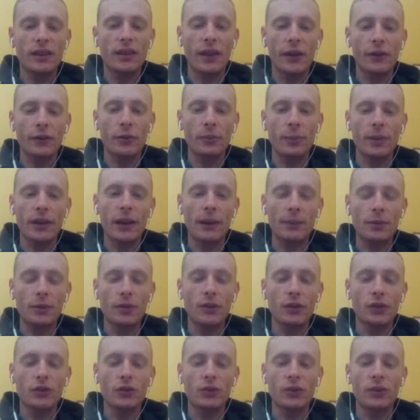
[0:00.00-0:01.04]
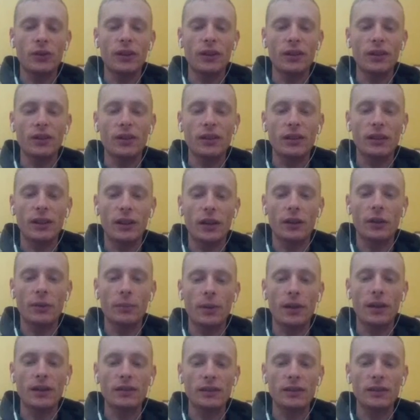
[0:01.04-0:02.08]
they will be absolutely destroying a lot of the
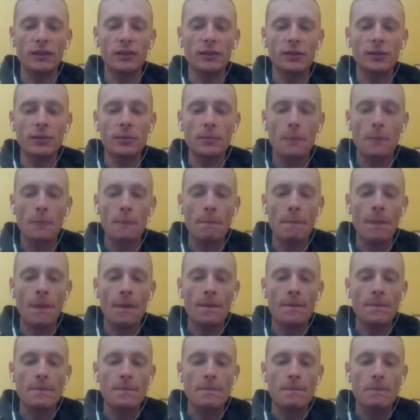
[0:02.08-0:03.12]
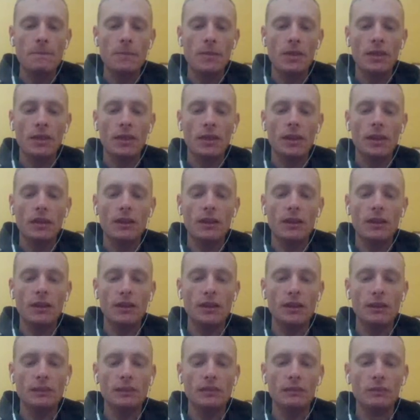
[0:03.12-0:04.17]
bosses.
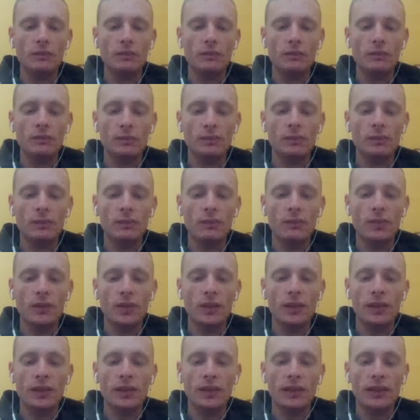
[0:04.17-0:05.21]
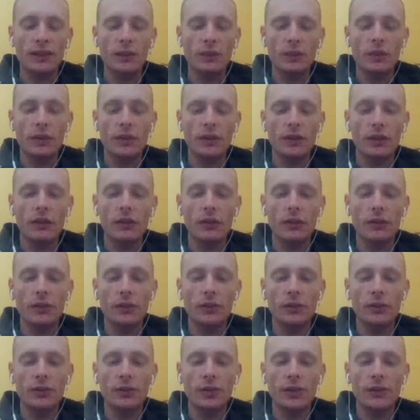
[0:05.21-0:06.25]
Um, that's one of the
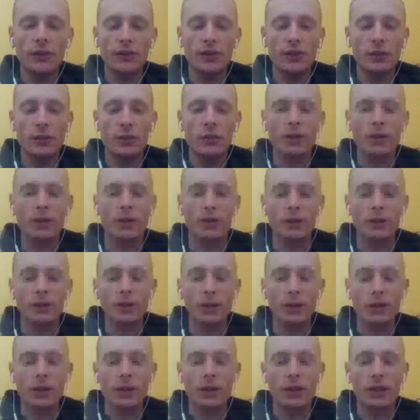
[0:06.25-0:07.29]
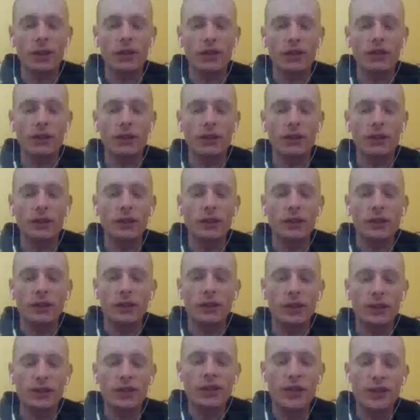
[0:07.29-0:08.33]
huge differences between this run and
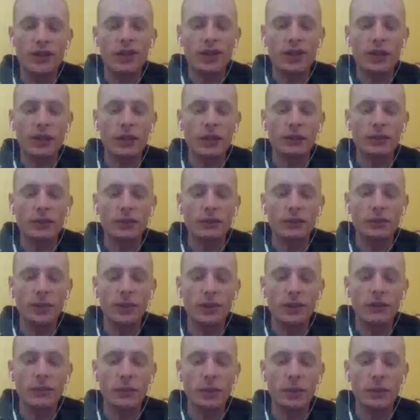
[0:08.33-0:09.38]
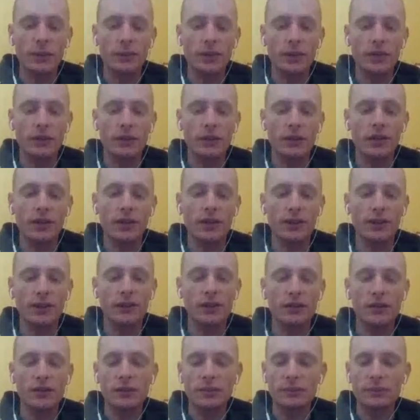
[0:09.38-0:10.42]
RTA is that we are going to be able to a ton of lucky
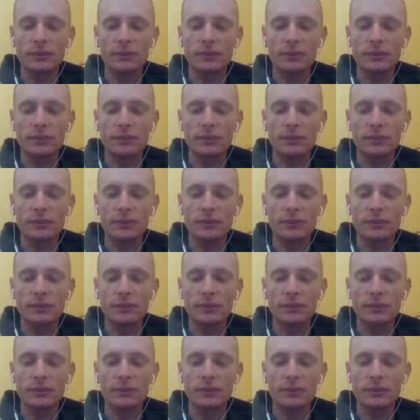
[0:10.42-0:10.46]
hits.